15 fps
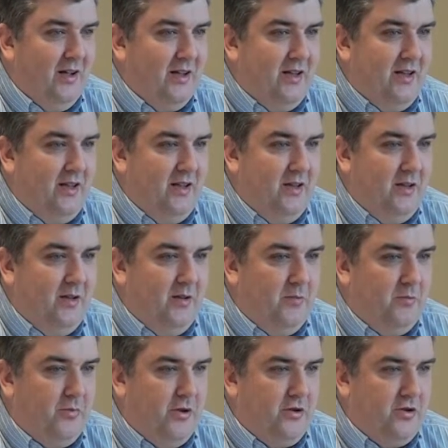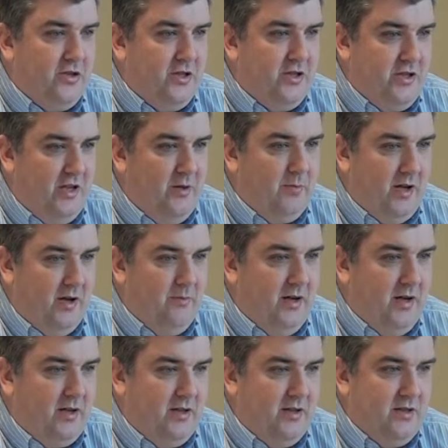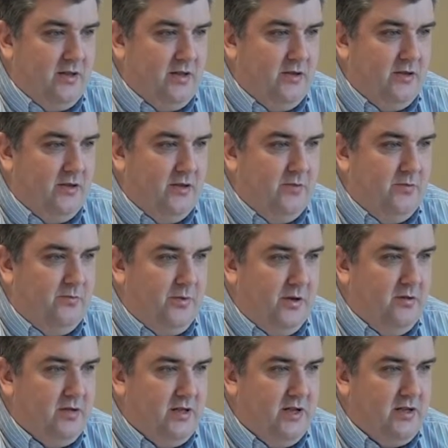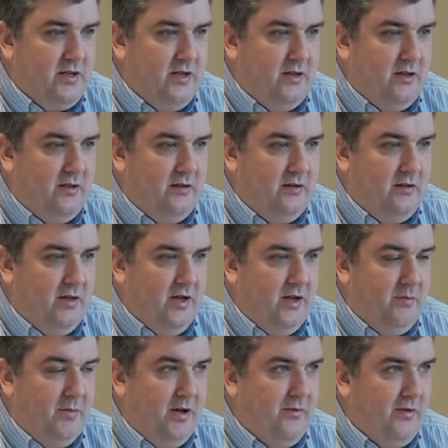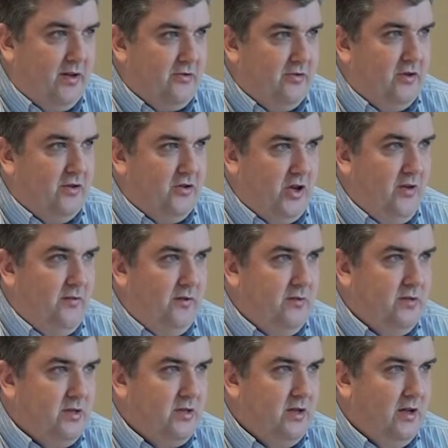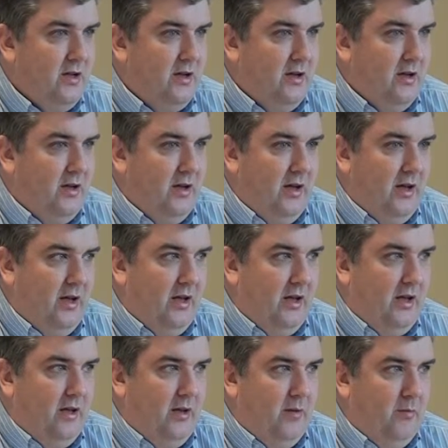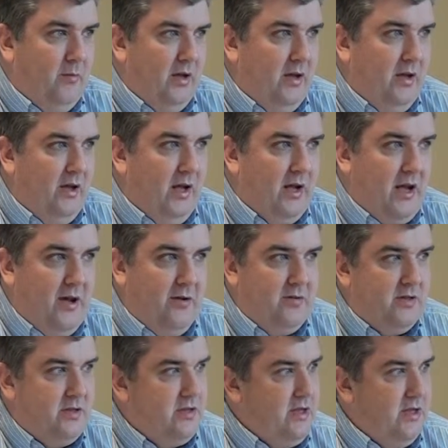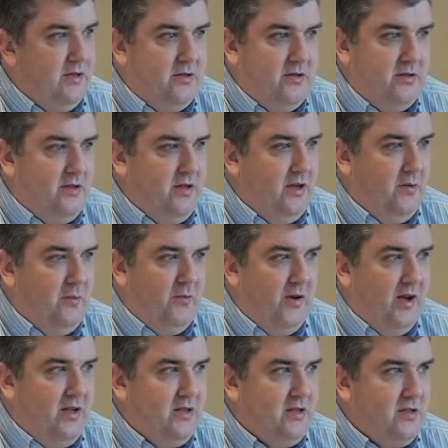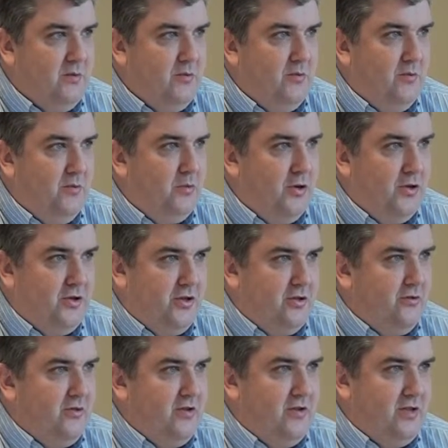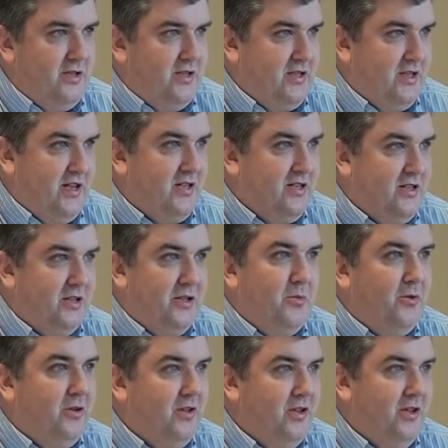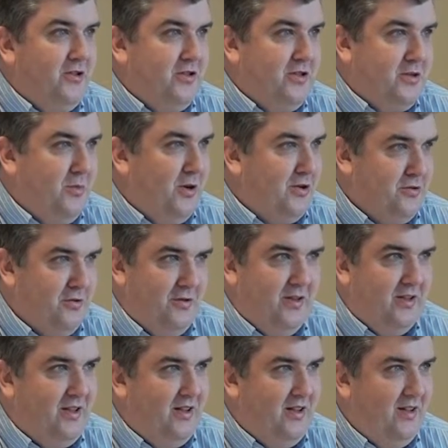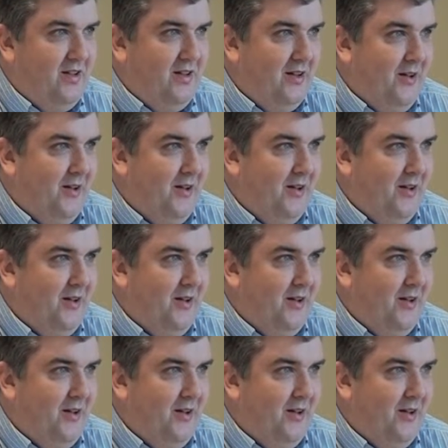The production team came back and started processing and manufacturing the shapos. Accounts had raised some purchase orders as tests on the Monday just to make sure that they